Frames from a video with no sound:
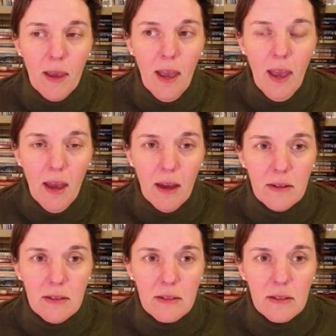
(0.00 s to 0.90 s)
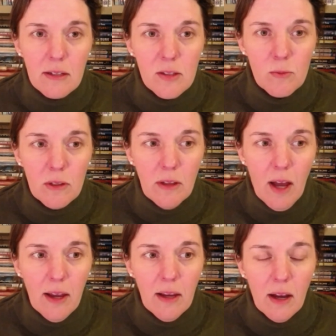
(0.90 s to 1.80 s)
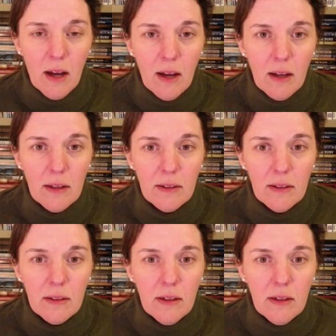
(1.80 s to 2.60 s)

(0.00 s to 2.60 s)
And it's relying on